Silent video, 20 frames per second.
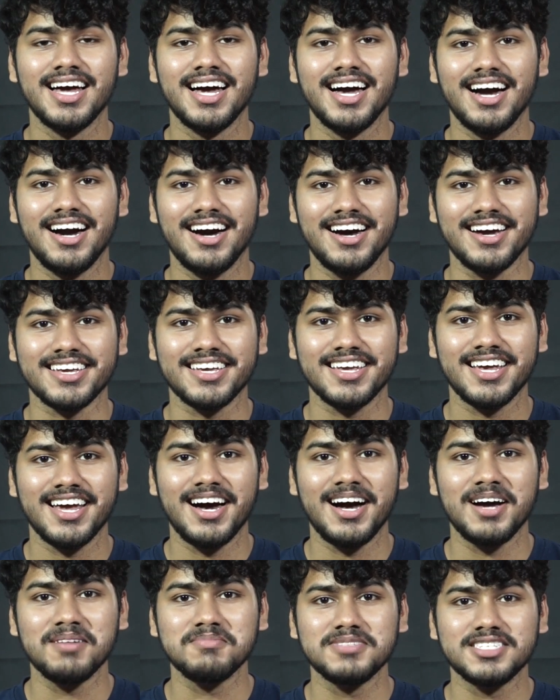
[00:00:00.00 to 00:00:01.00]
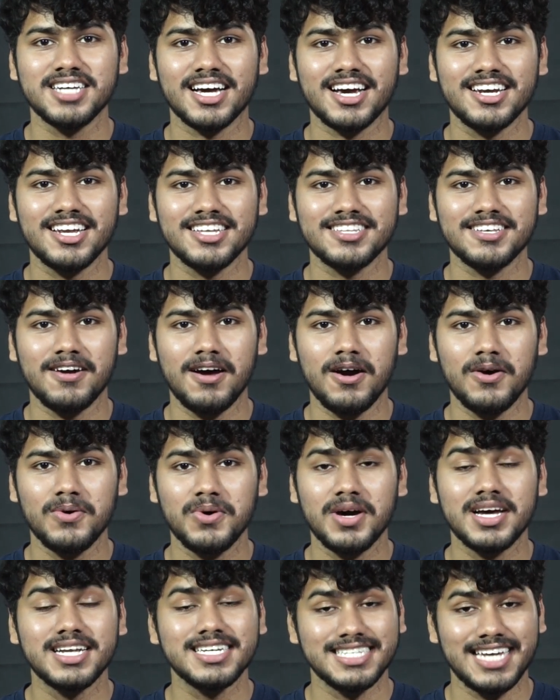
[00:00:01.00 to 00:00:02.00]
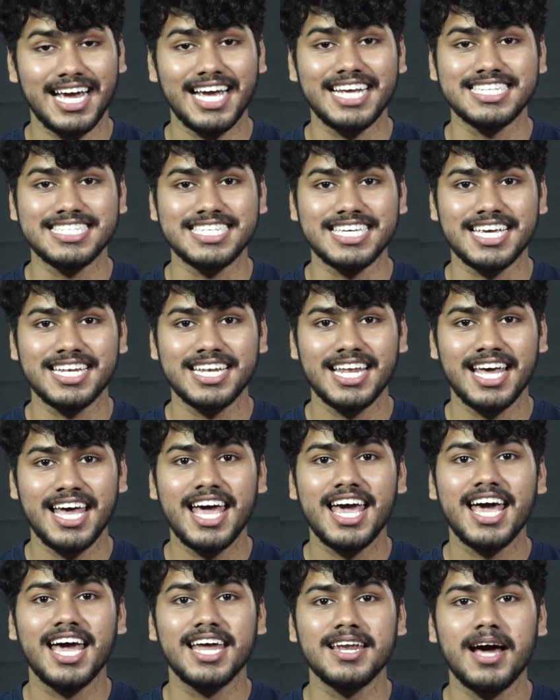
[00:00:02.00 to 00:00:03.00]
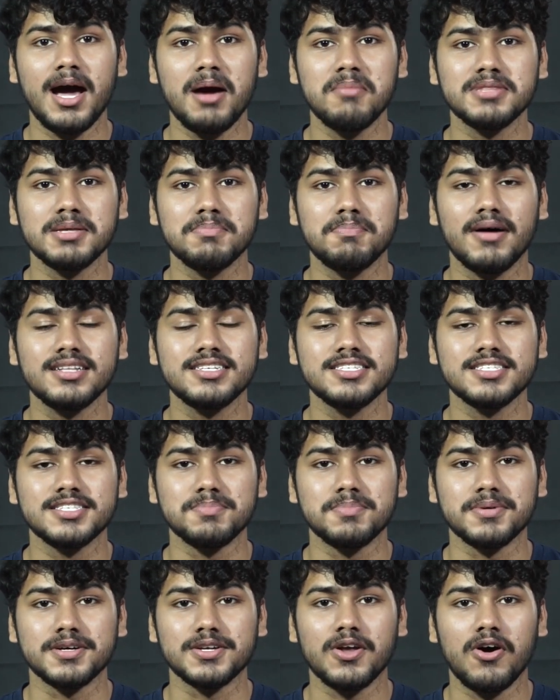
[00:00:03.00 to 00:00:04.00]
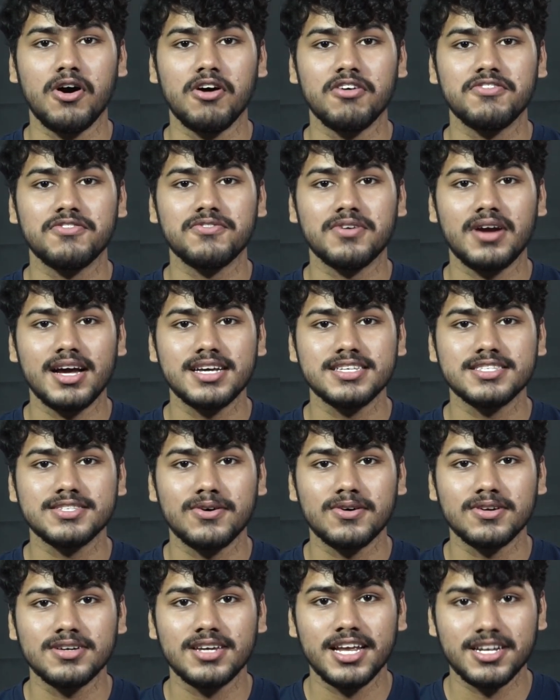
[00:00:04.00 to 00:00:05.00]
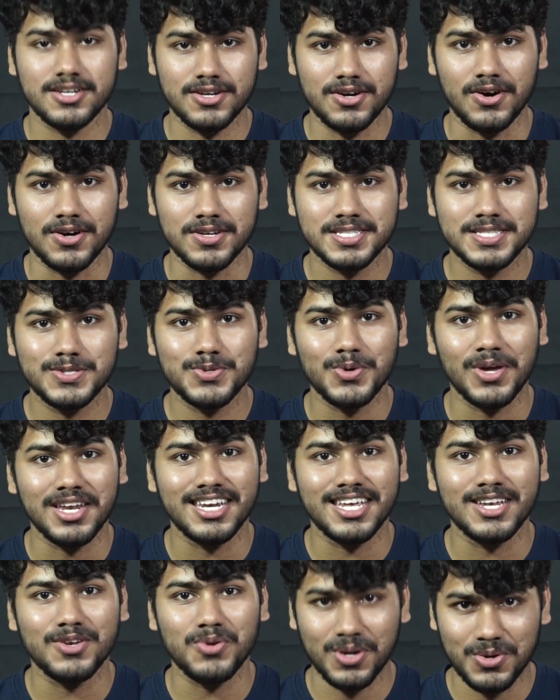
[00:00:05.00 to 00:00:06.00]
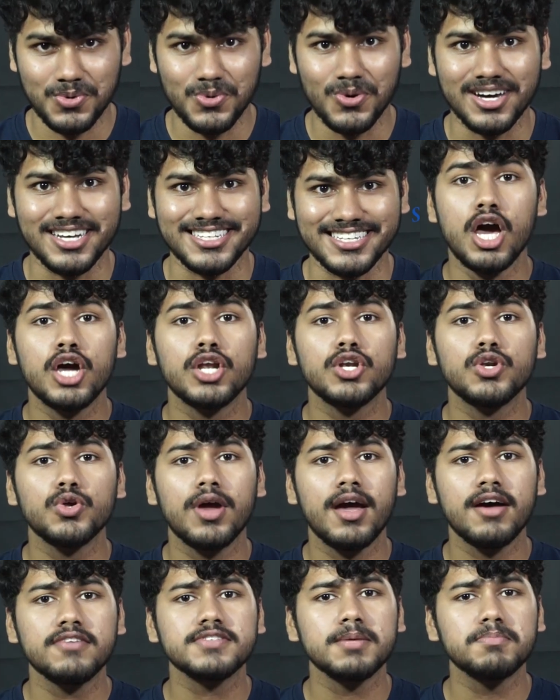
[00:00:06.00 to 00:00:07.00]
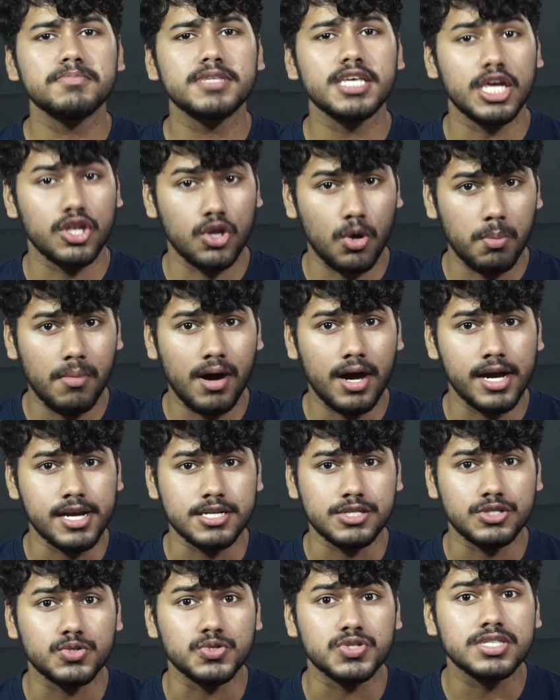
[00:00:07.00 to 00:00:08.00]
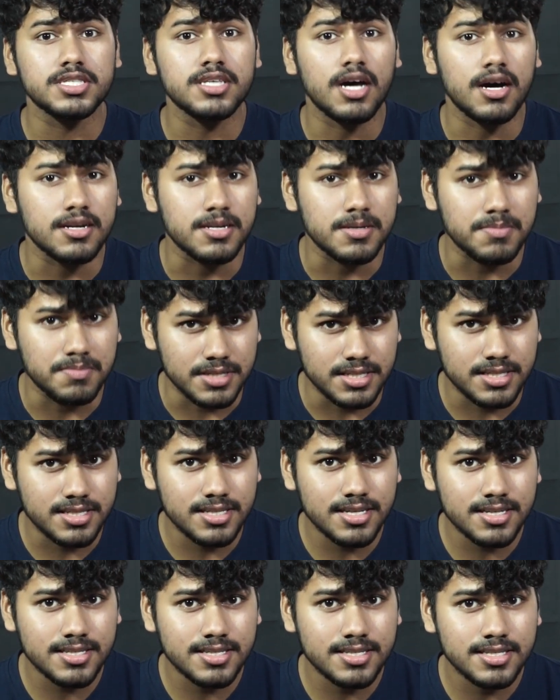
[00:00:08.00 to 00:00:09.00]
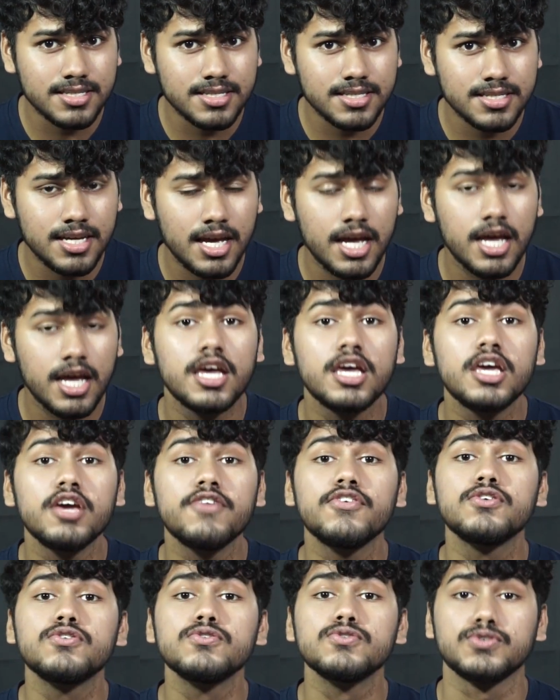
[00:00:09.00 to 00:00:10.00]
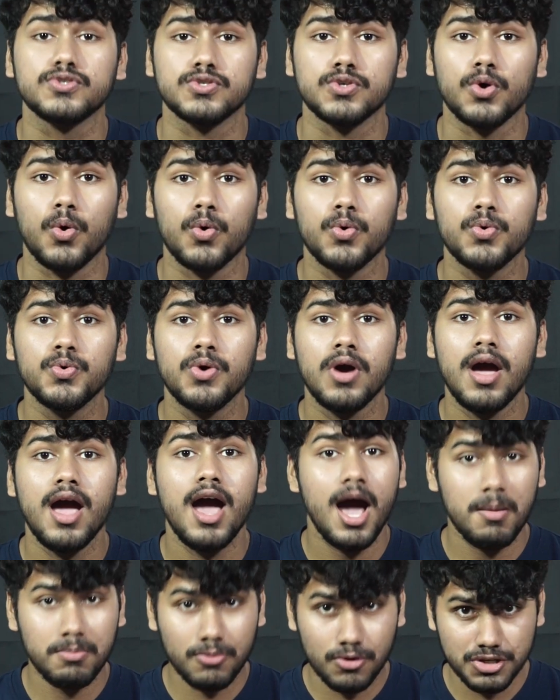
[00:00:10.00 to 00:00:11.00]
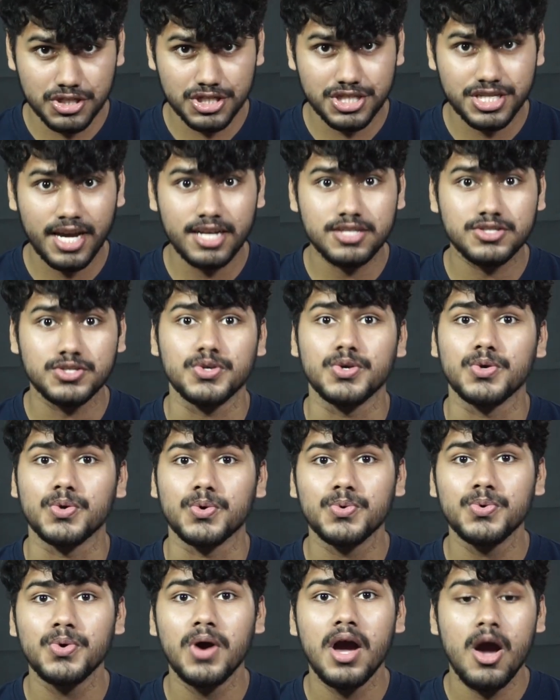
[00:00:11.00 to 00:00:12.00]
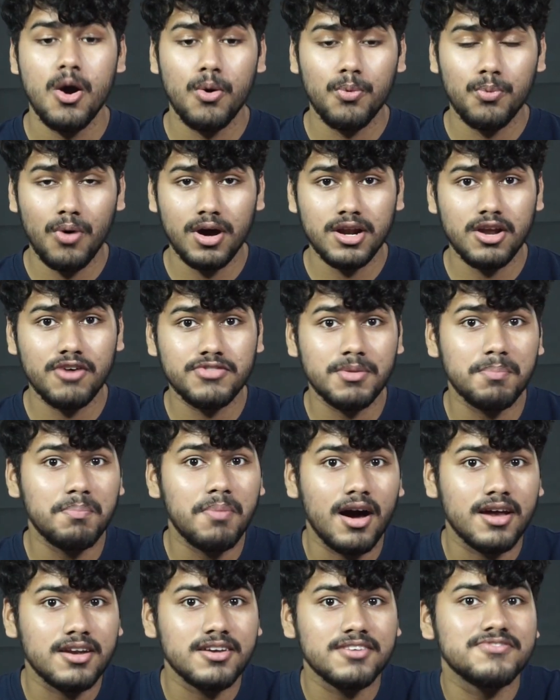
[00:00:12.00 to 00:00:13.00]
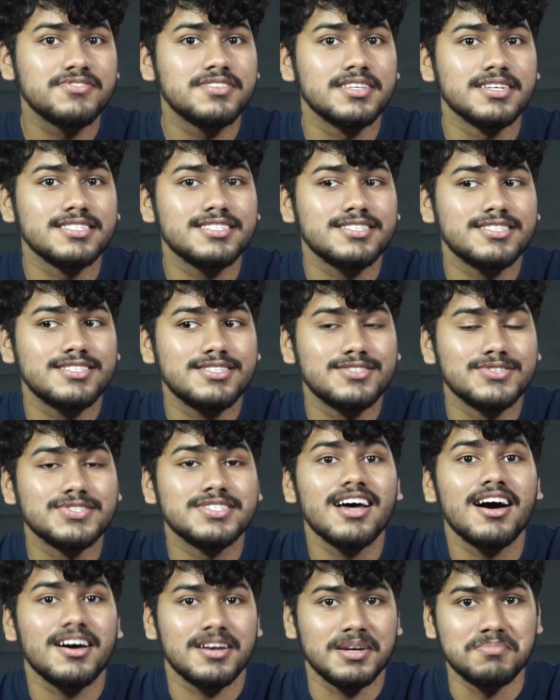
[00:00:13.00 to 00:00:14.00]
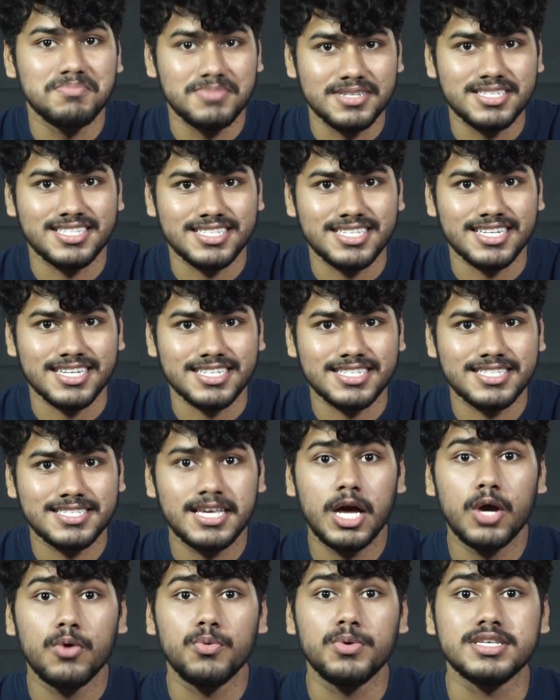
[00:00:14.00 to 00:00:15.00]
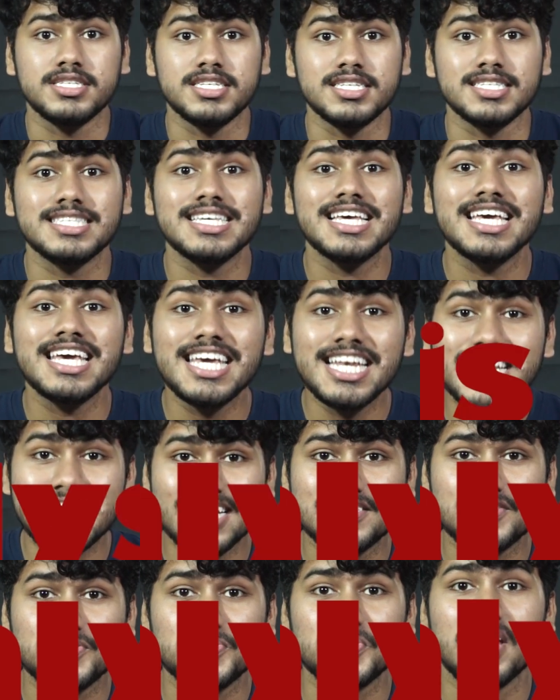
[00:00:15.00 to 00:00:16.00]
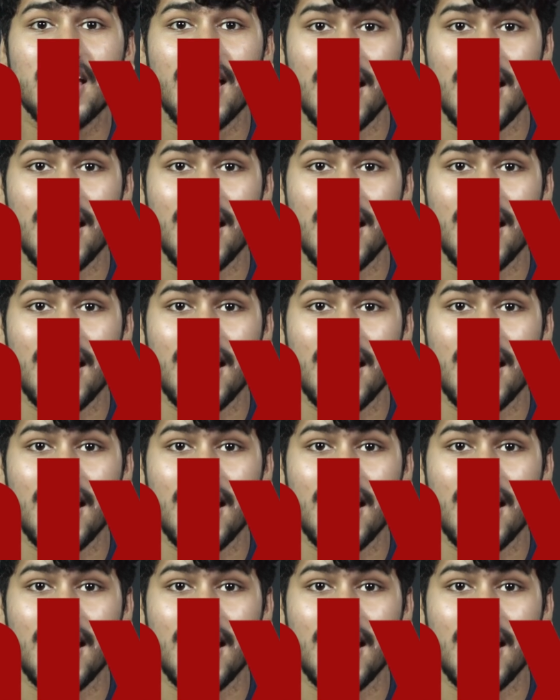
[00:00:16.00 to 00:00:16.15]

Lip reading: Hi, I'm Jaganatha Rao, 19, and I'm the participant of RYSE Online course 2021. Do you have something in your mind to start a business? If you do so, I'm going to share to you one of the part of the to start a business, which is industry